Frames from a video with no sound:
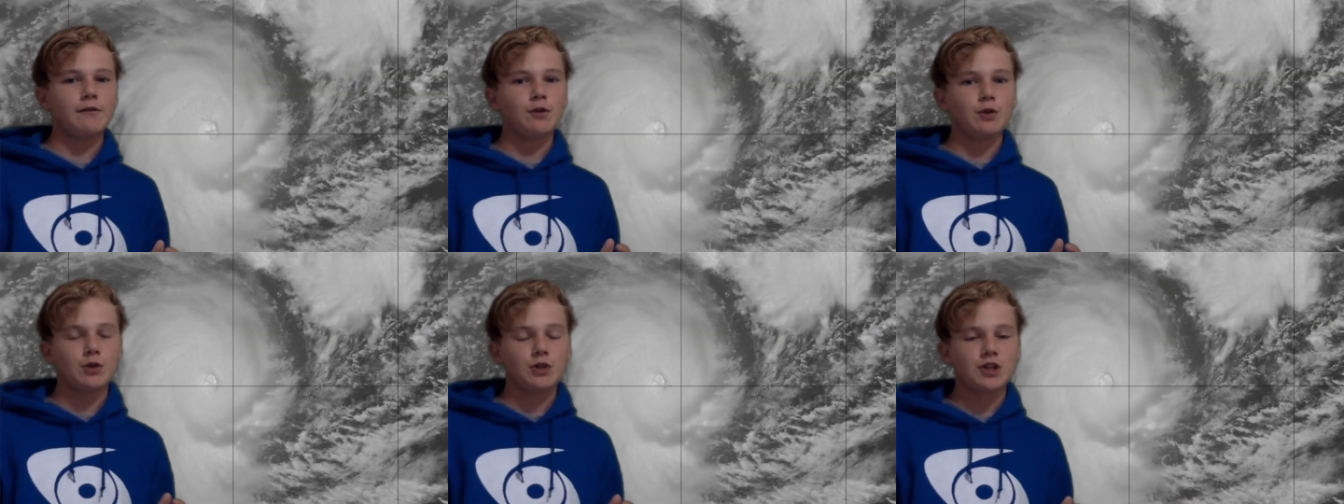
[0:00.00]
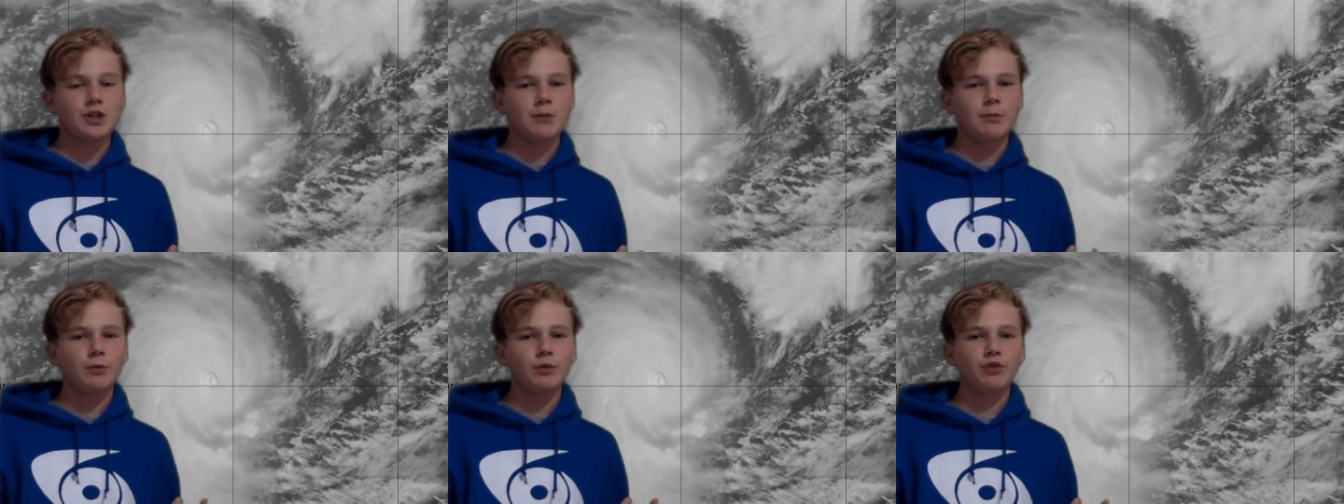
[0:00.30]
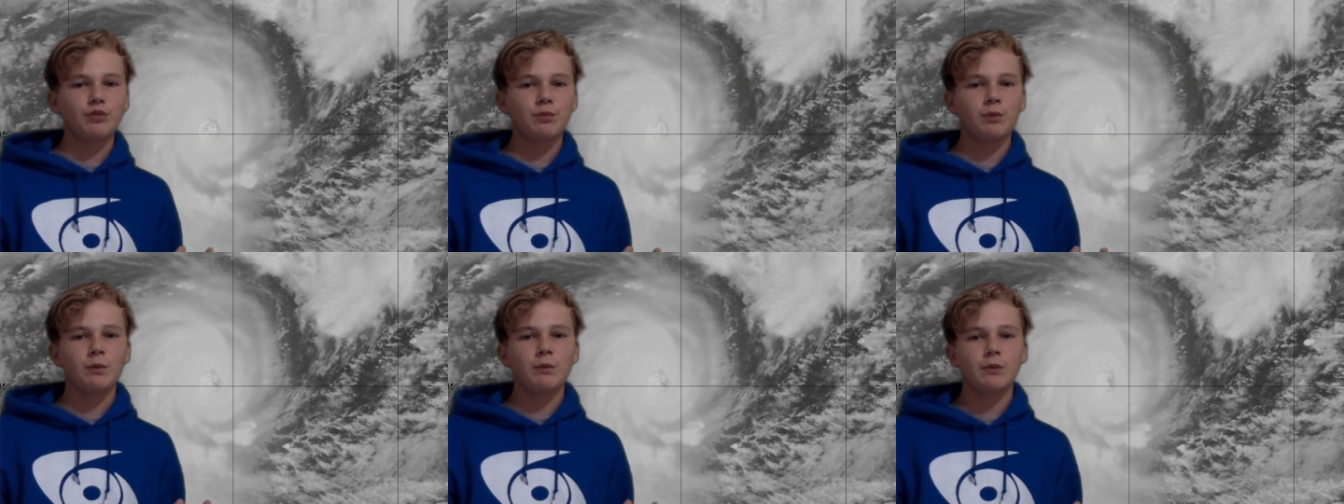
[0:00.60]
If you want to show more
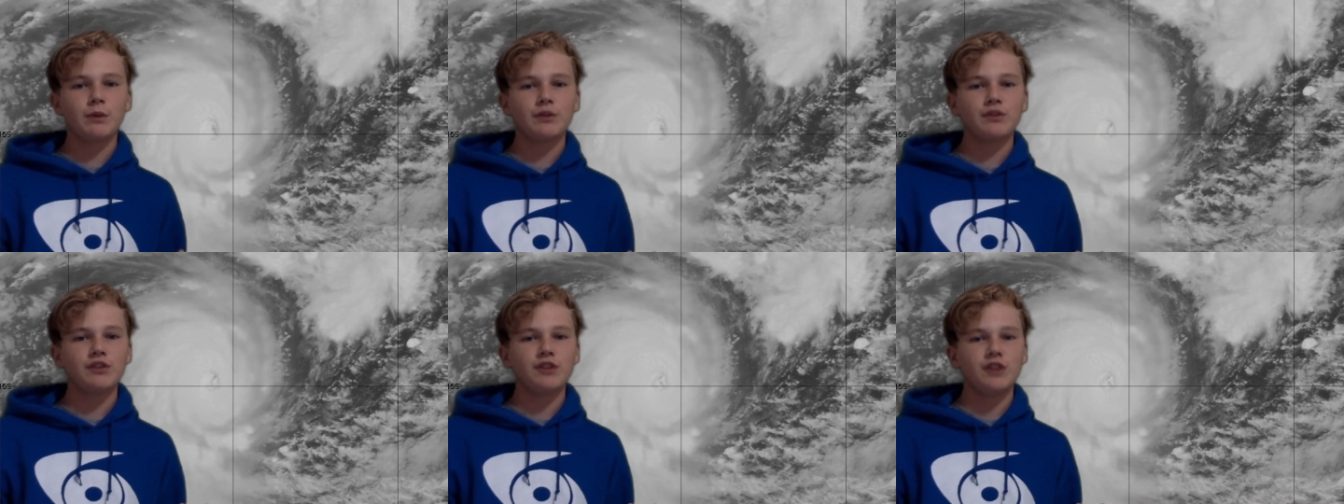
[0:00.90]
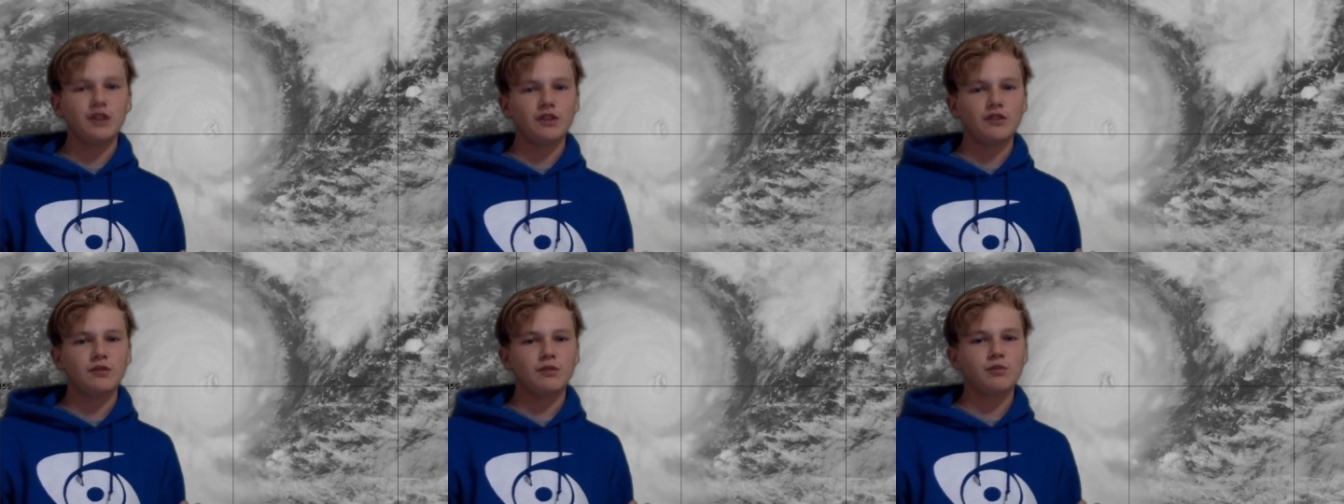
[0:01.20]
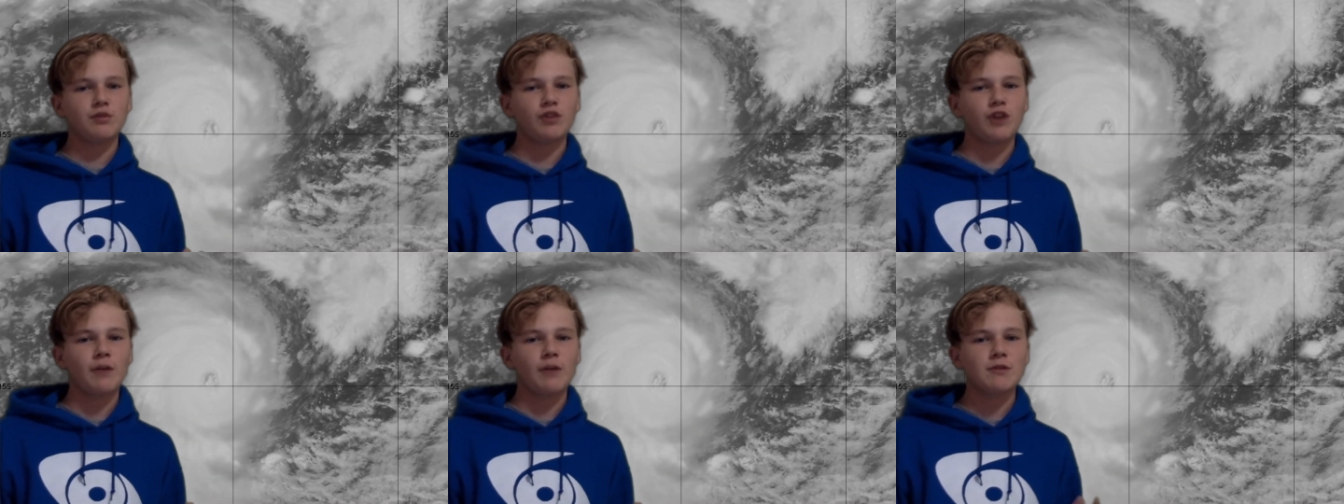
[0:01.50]
support than most, you can
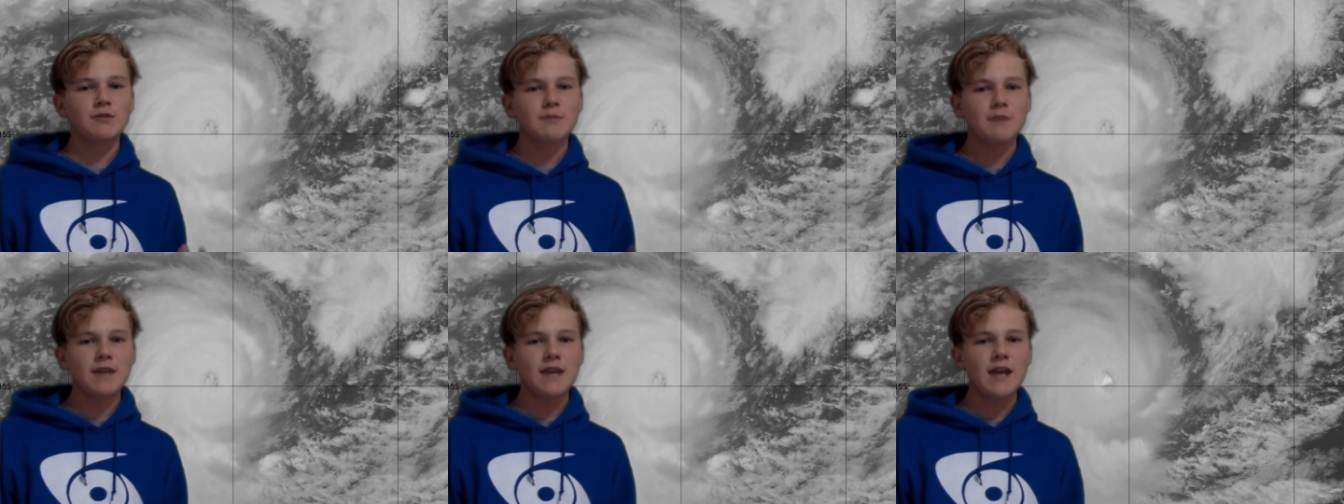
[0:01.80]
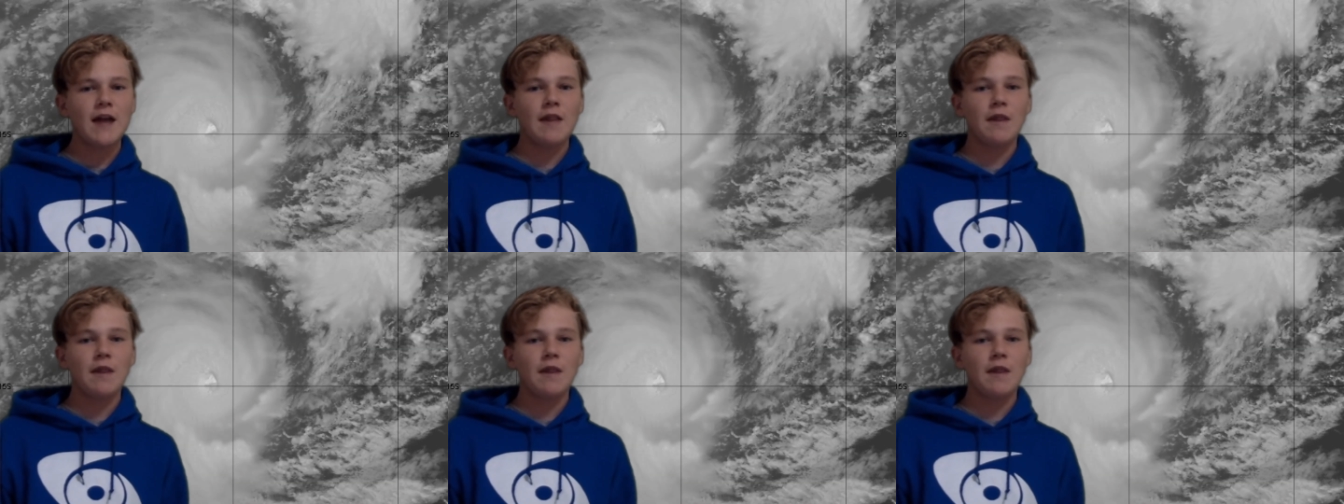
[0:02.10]
subscribe to me